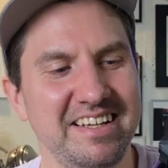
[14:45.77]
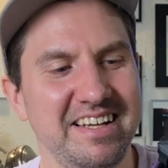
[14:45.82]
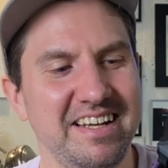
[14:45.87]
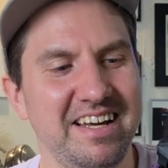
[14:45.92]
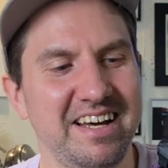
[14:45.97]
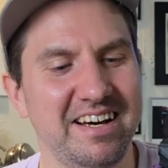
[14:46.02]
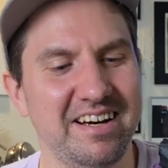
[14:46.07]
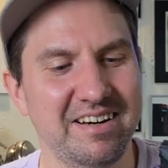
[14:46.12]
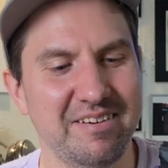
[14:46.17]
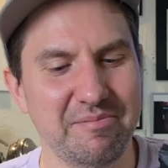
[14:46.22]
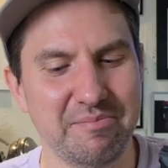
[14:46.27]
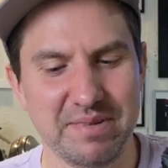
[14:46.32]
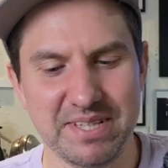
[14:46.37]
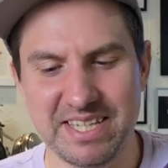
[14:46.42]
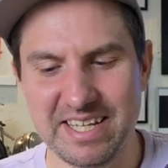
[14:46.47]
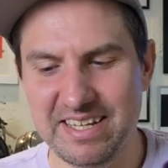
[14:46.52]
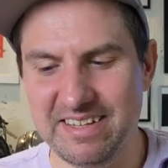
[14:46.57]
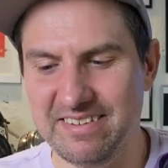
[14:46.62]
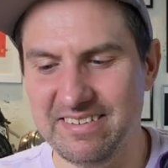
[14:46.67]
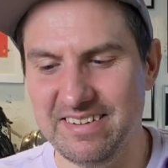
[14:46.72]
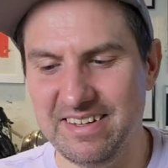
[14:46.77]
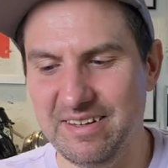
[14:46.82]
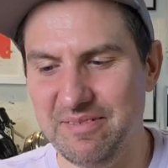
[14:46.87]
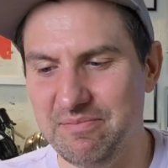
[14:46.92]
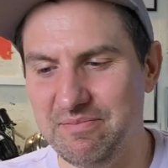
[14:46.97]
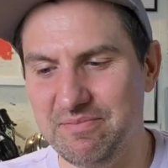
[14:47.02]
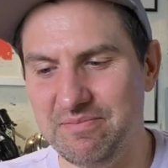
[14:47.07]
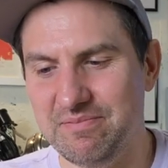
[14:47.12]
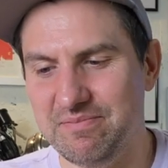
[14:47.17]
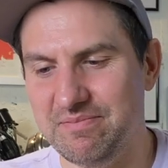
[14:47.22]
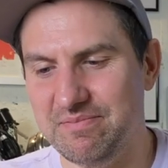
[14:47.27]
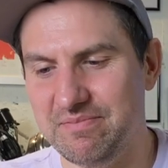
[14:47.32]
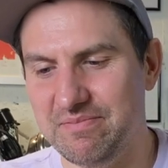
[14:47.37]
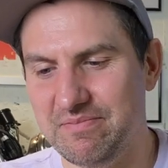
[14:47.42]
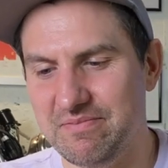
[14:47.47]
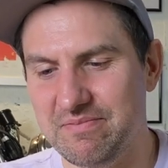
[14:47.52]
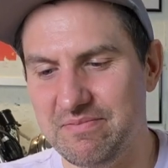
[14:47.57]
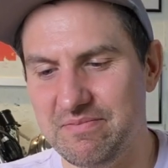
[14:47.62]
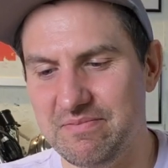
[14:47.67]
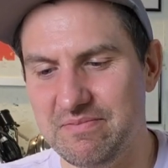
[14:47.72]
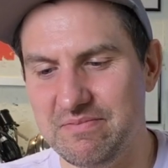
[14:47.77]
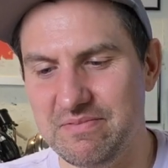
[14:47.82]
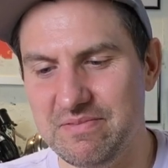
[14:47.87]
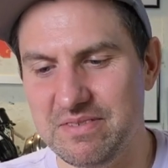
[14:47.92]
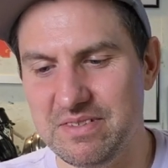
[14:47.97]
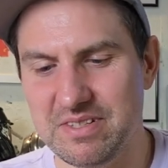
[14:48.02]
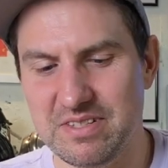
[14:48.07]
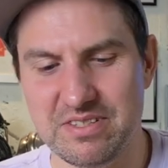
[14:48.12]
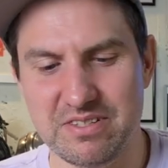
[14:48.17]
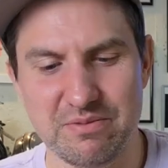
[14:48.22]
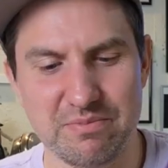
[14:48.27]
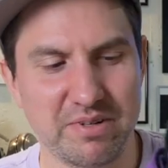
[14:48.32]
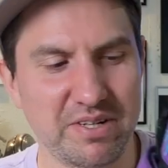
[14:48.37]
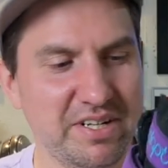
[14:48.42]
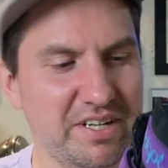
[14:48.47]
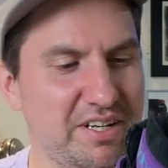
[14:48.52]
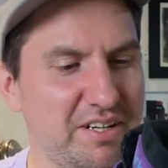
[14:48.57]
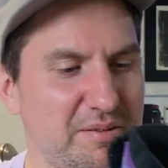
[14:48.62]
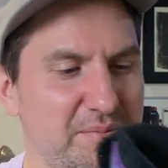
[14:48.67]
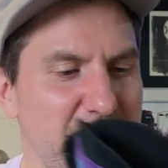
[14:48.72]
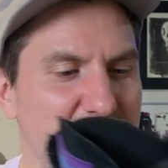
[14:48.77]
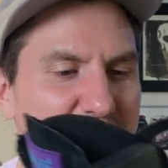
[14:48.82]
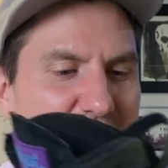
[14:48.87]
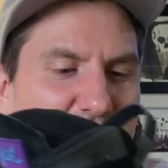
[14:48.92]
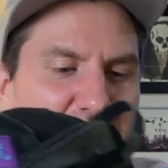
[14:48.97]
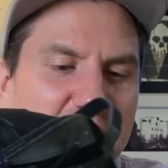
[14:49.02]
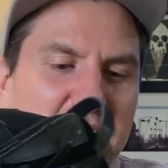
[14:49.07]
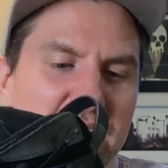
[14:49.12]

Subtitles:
But they seem super durable.